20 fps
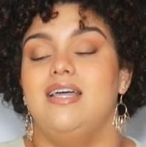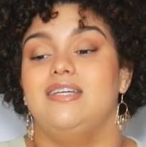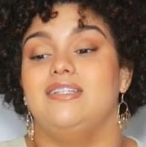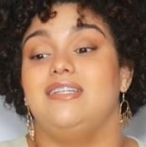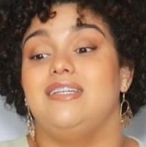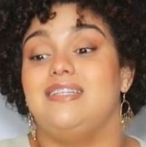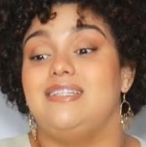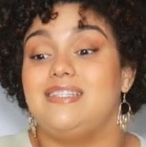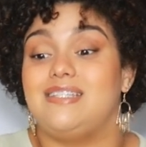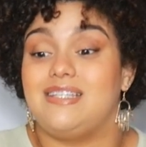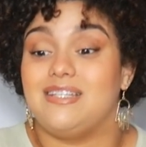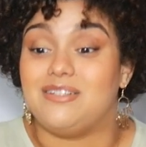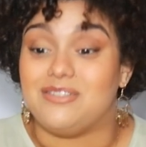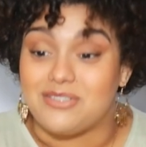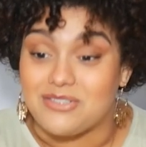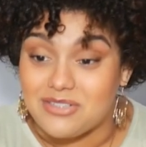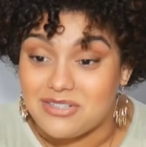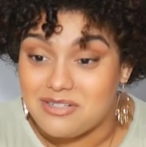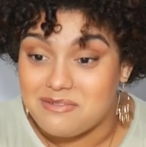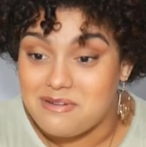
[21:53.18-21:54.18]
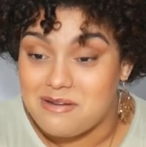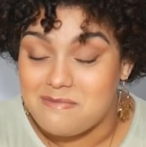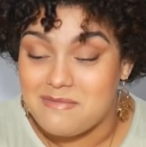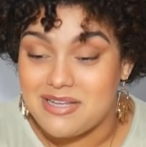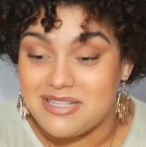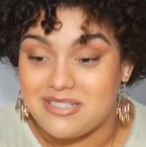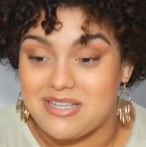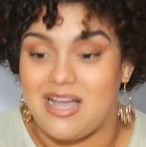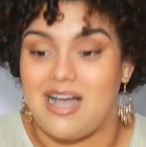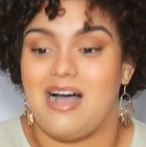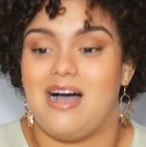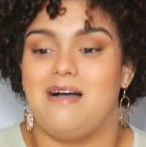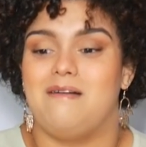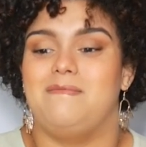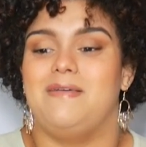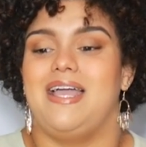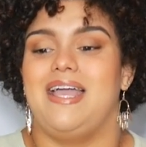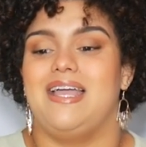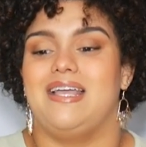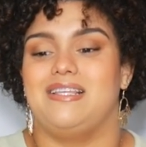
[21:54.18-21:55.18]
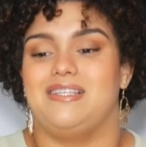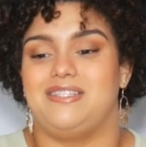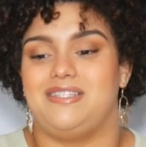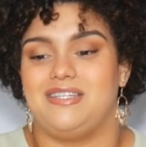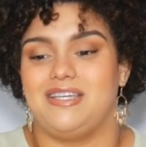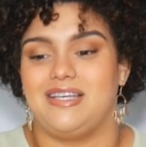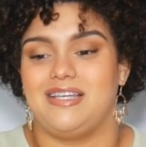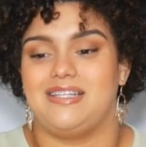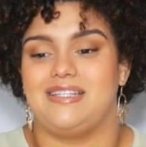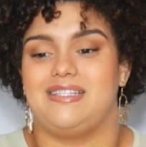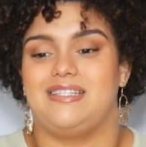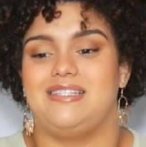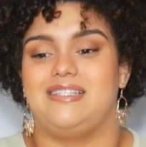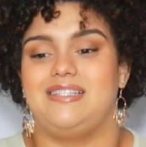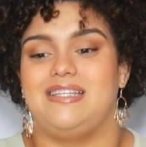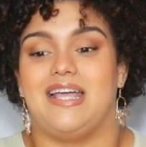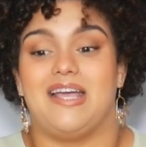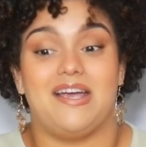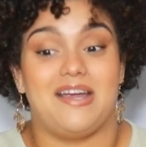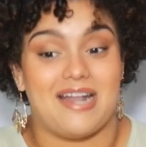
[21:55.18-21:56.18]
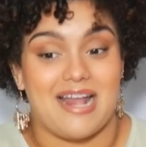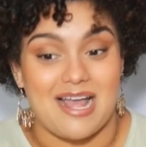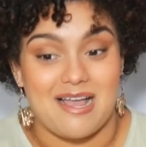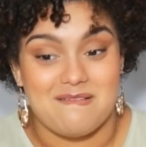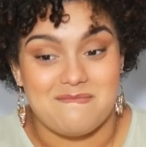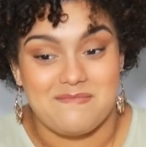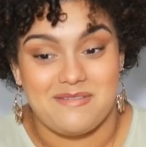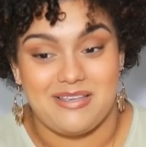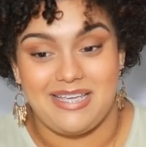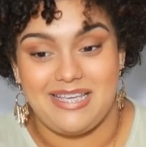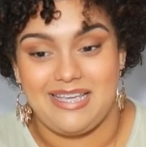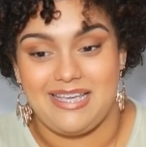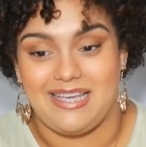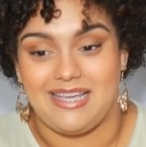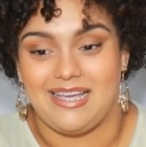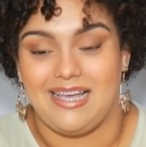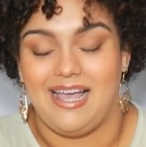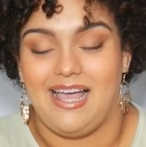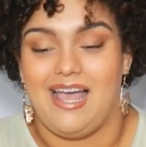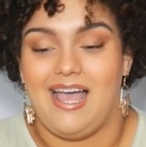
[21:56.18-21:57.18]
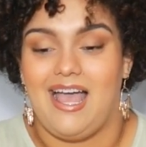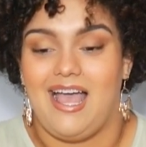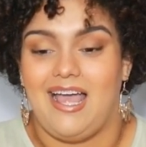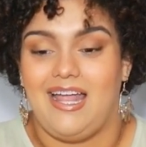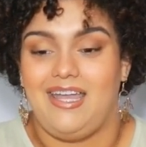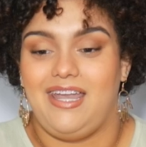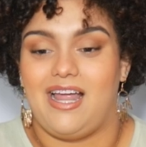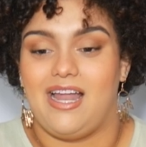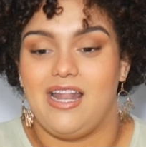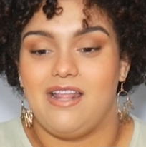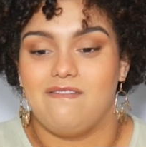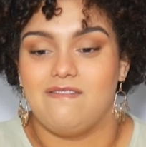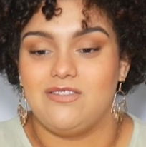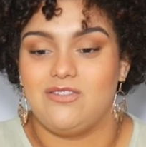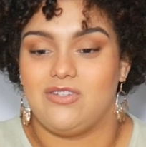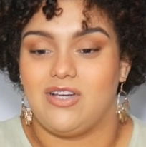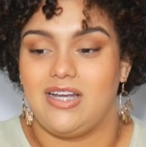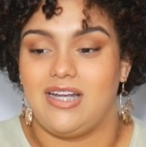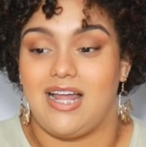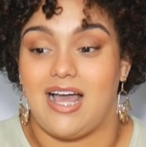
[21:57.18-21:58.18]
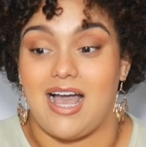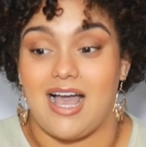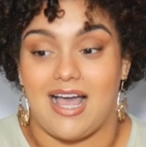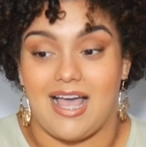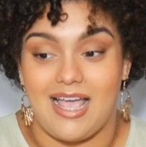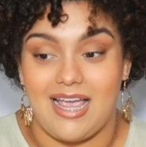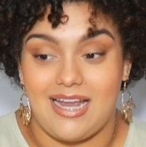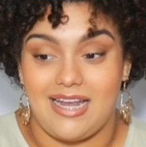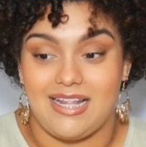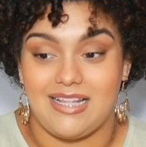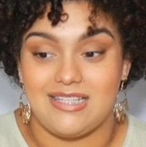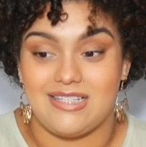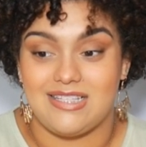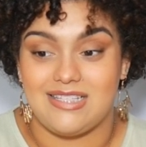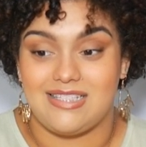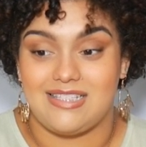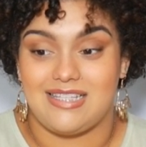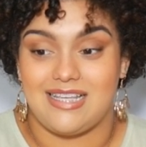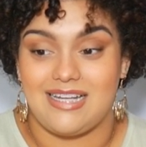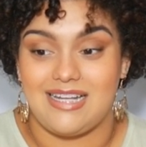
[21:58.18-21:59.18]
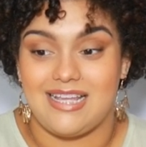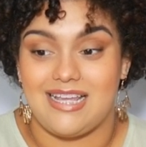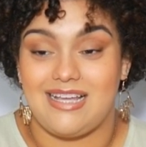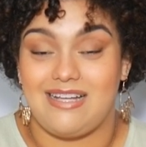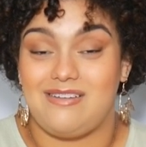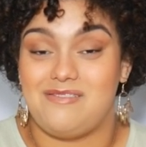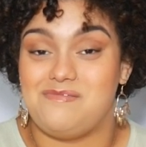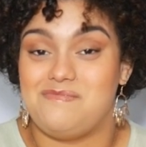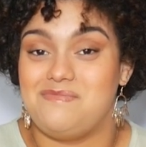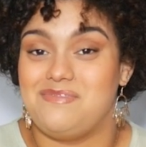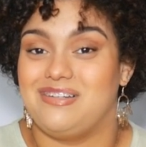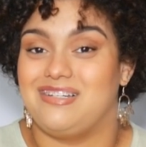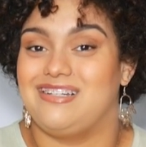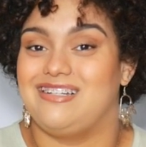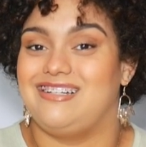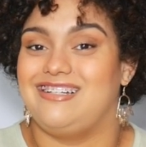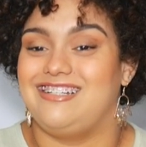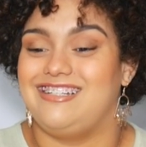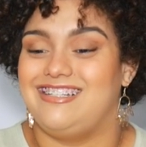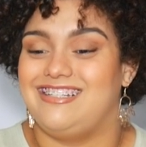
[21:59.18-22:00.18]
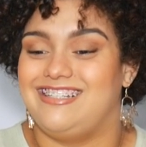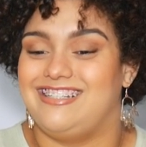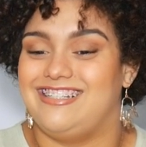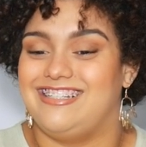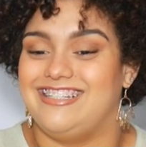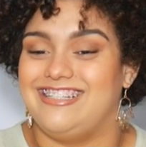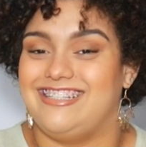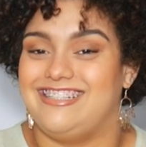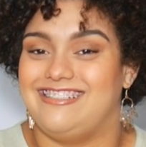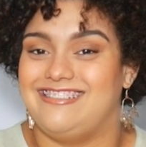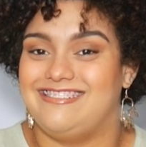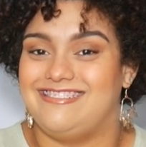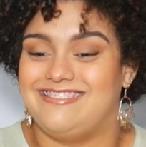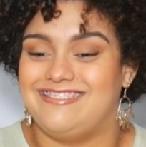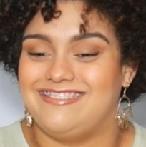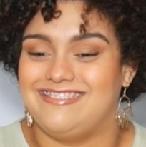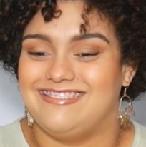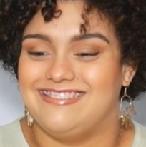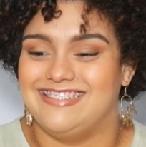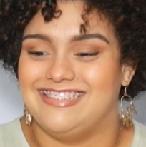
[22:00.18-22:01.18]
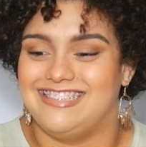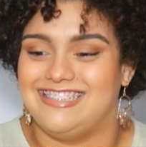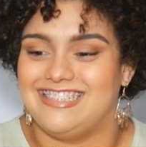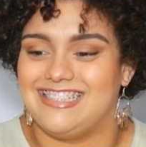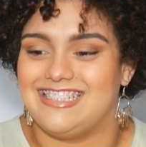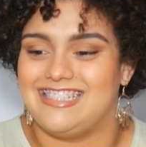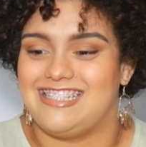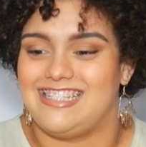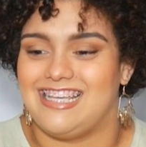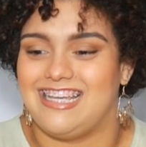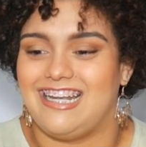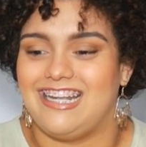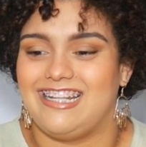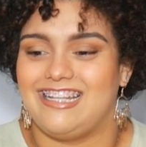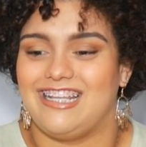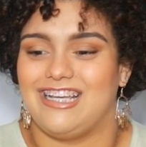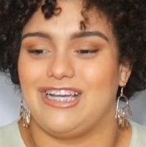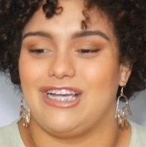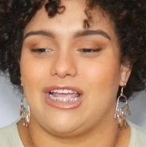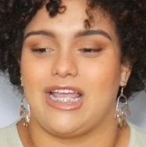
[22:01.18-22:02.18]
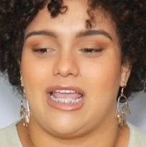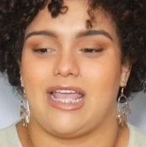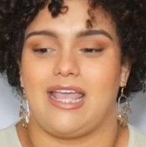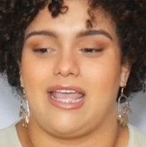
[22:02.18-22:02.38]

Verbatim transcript: She still showed up at my job and just stared at me not even trying to hide it, just standing. Oh my god, ew! Just standing there,